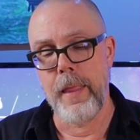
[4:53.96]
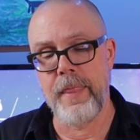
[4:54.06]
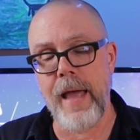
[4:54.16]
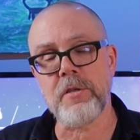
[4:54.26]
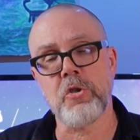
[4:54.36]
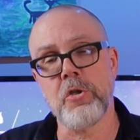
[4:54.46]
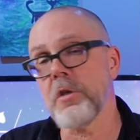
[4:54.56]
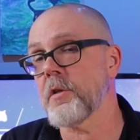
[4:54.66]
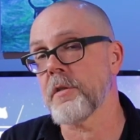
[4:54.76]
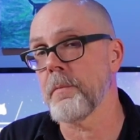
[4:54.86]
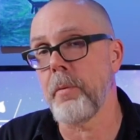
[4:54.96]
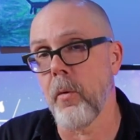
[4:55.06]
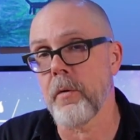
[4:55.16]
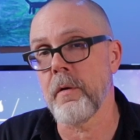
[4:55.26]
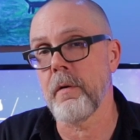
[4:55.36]
That's just as
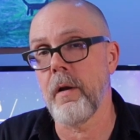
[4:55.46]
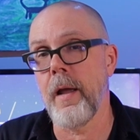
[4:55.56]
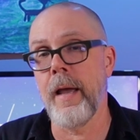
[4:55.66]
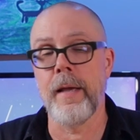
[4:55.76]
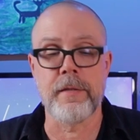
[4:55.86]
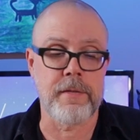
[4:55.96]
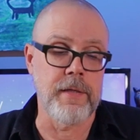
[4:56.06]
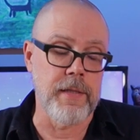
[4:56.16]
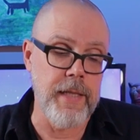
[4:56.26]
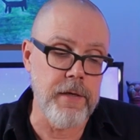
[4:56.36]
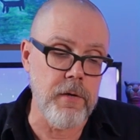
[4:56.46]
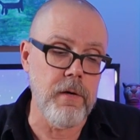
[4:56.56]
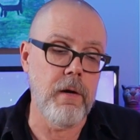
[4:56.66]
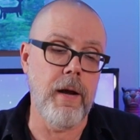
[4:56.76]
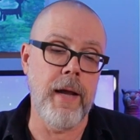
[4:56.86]
important as the
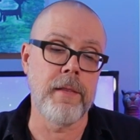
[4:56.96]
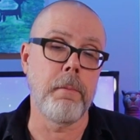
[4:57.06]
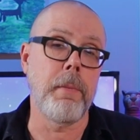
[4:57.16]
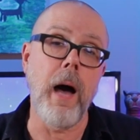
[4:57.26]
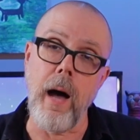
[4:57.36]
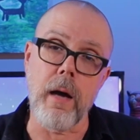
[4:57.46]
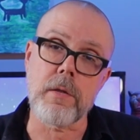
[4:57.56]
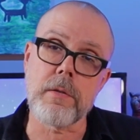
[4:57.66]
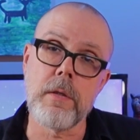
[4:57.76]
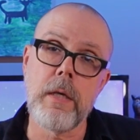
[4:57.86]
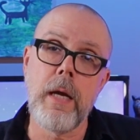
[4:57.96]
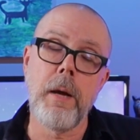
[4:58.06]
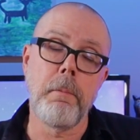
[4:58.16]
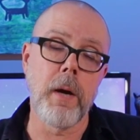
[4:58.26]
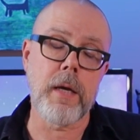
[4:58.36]
litter and the box.
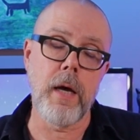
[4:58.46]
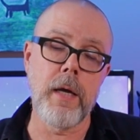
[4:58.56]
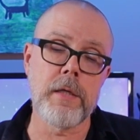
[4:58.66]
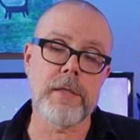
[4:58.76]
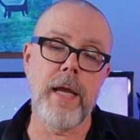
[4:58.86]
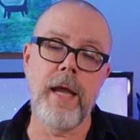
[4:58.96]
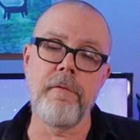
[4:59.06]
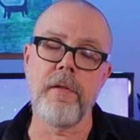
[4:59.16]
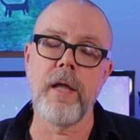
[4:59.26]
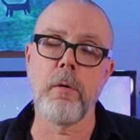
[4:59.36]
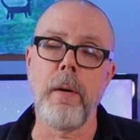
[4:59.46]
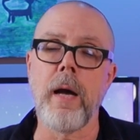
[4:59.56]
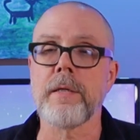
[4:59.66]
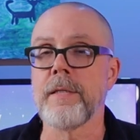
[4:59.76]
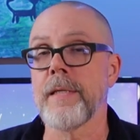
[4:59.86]
Because if a litter
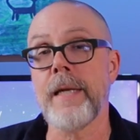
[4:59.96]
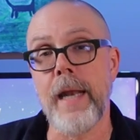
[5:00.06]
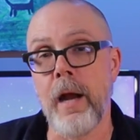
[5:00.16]
box is in an